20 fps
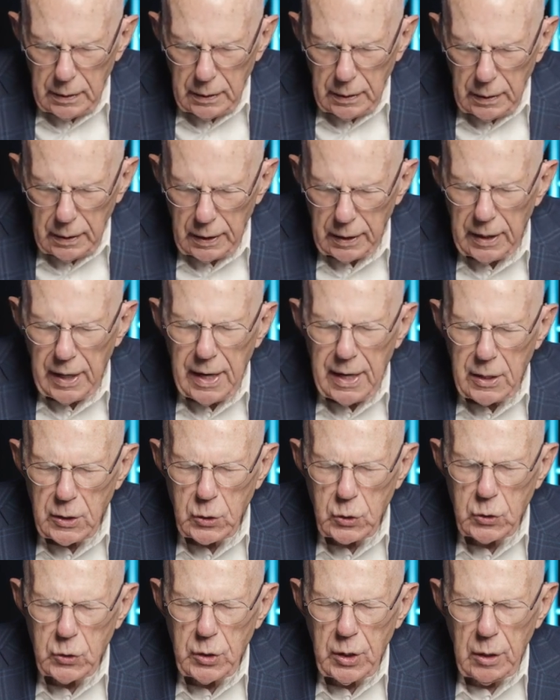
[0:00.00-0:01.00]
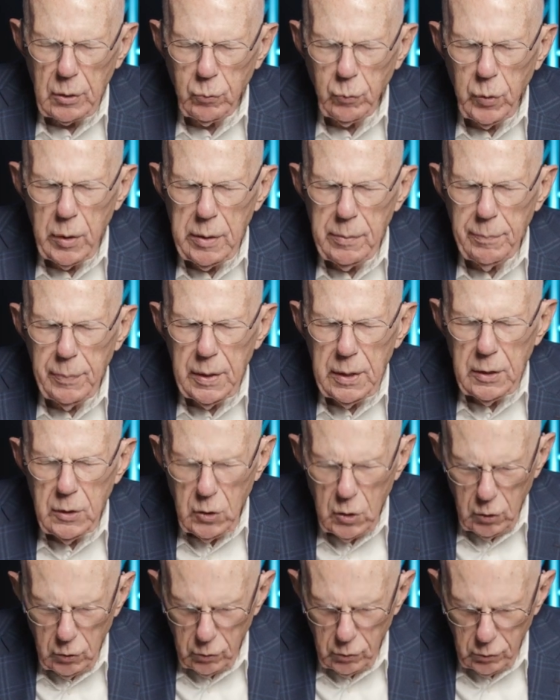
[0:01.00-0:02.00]
and ask that we be
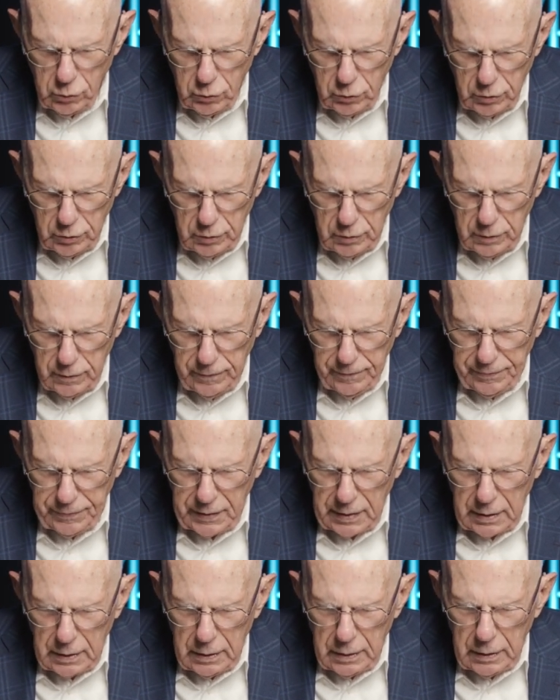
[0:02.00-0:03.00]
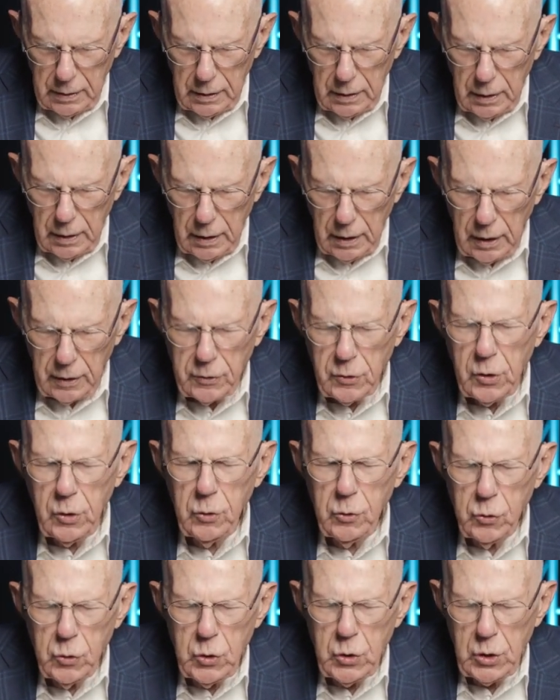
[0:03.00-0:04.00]
used uh,
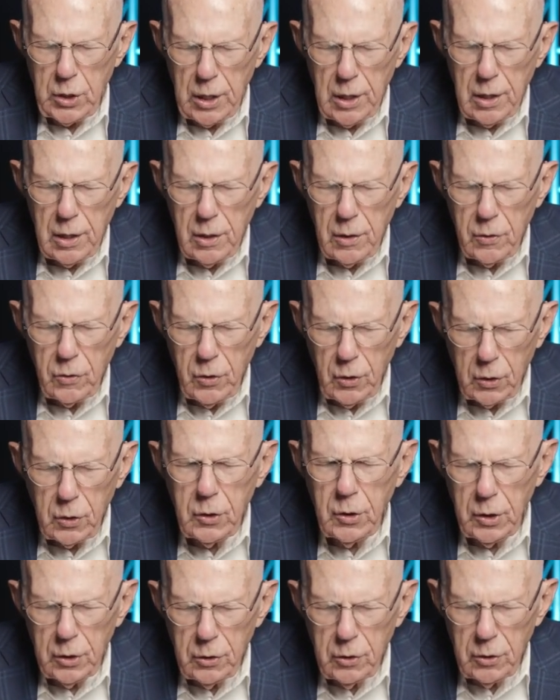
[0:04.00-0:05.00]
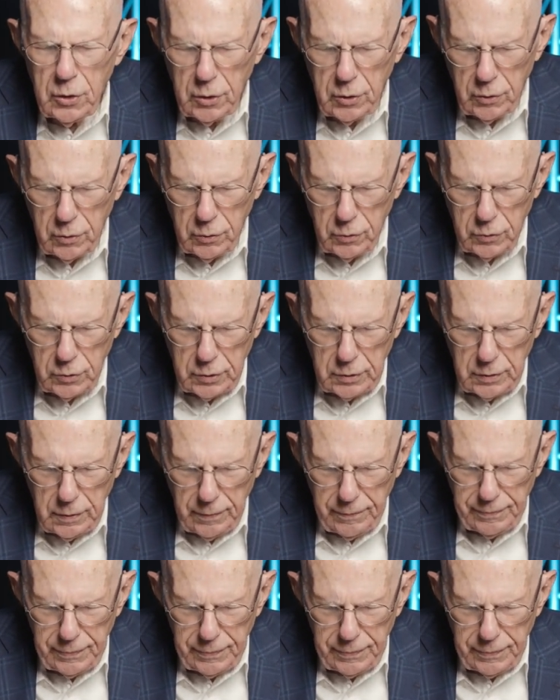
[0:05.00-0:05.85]
to share the good news